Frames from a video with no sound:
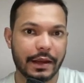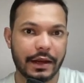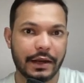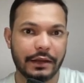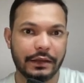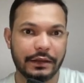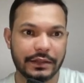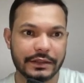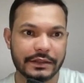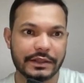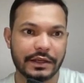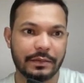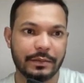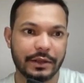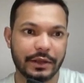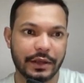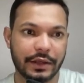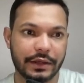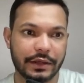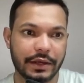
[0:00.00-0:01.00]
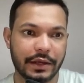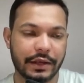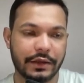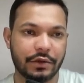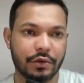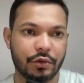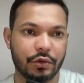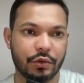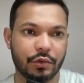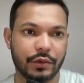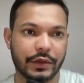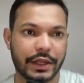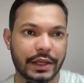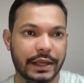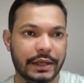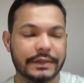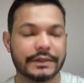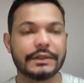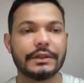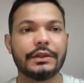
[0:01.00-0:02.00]
And this time again, I go to
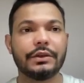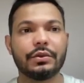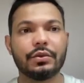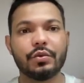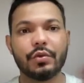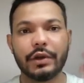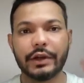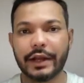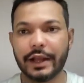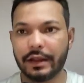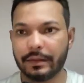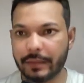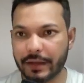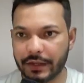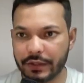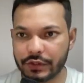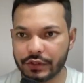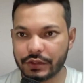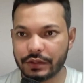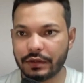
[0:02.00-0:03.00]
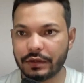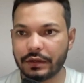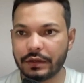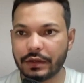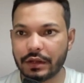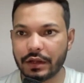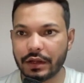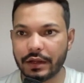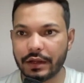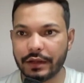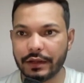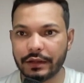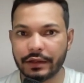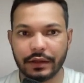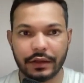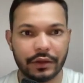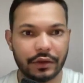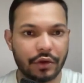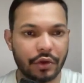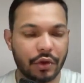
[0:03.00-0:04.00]
tags in Google Tag Manager. I
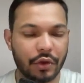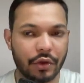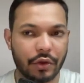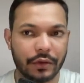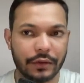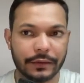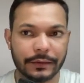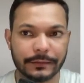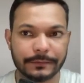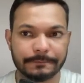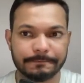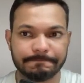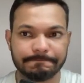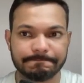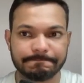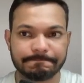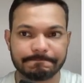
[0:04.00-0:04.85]
click on